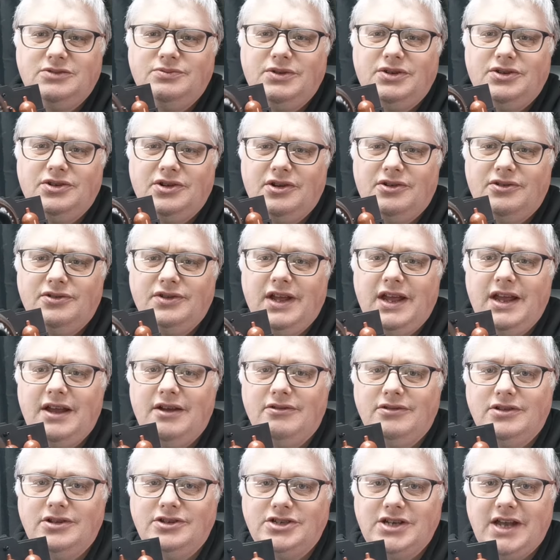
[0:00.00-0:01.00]
We got it on here
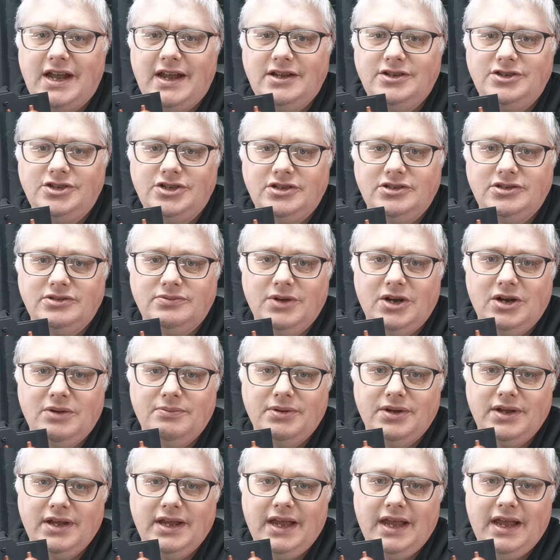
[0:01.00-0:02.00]
on the jet engine as well,
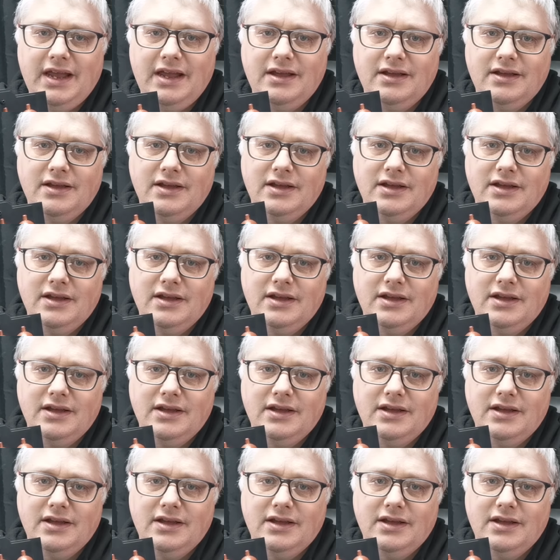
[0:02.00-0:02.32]
but here